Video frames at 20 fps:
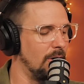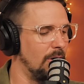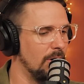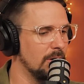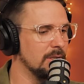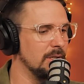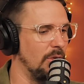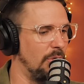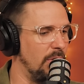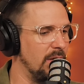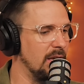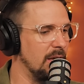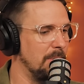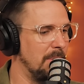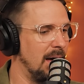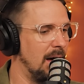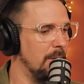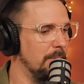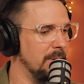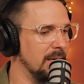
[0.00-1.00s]
of hard to think
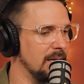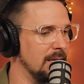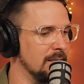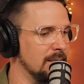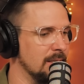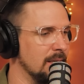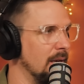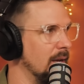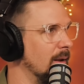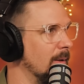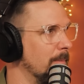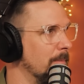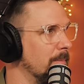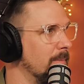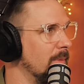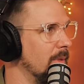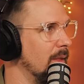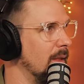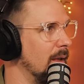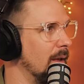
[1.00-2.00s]
about because
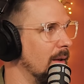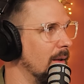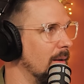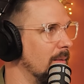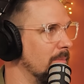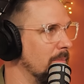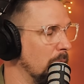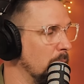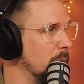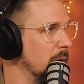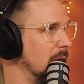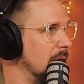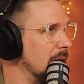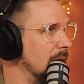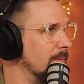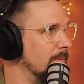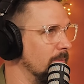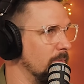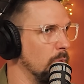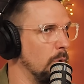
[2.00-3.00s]

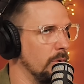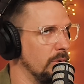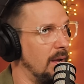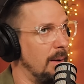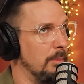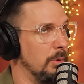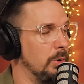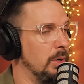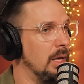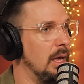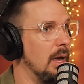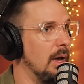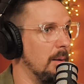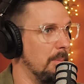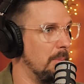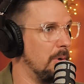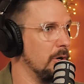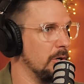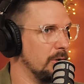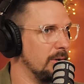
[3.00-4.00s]
Barty
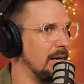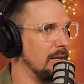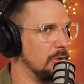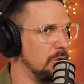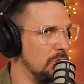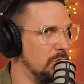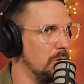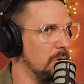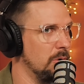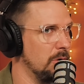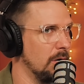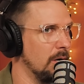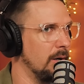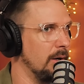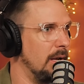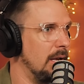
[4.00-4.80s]
Crouch Jr.